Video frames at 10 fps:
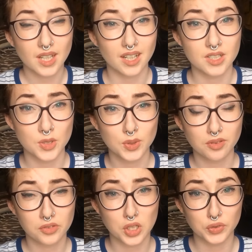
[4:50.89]
So yeah, I don't know
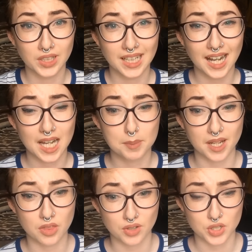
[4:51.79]
if I've got a really high
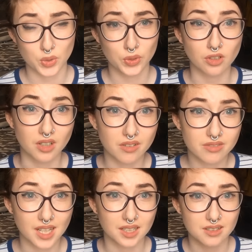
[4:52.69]
pain threshold or
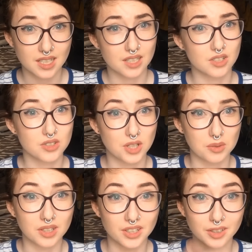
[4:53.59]
if tattoos here just
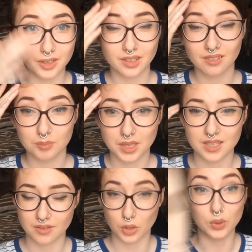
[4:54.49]
don't hurt because